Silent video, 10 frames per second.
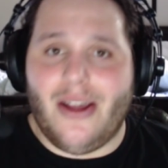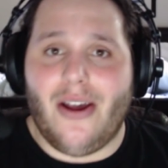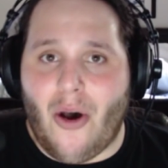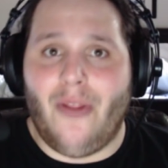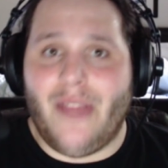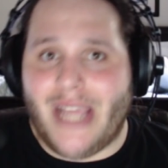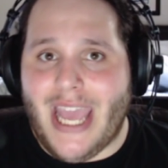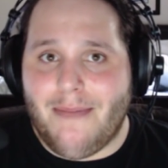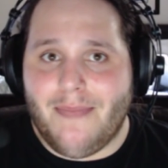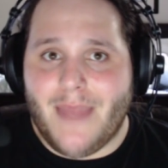on the
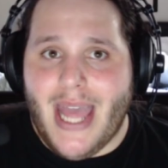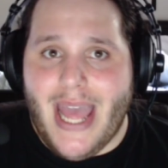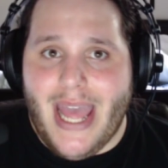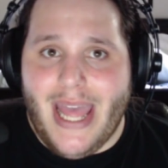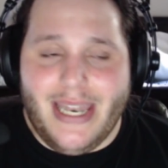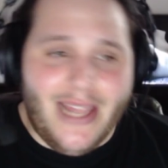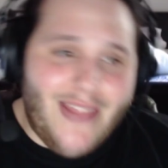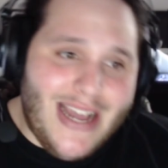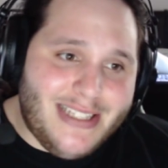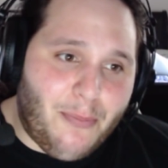game. And
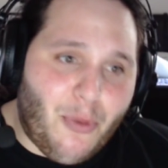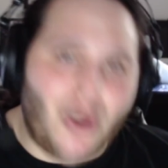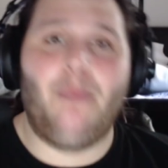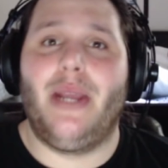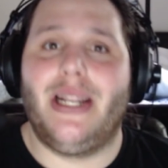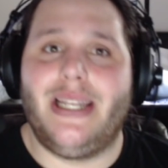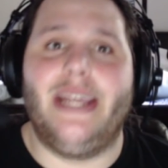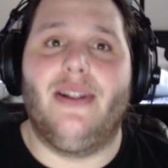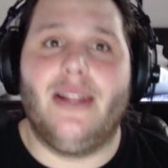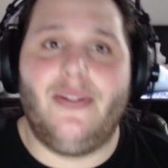that's a pretty big
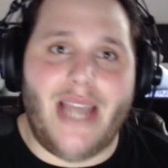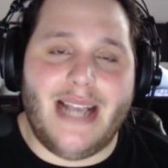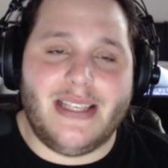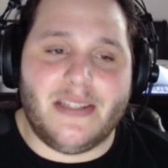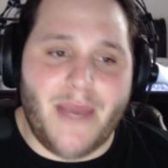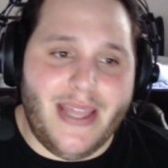deal if you ask me.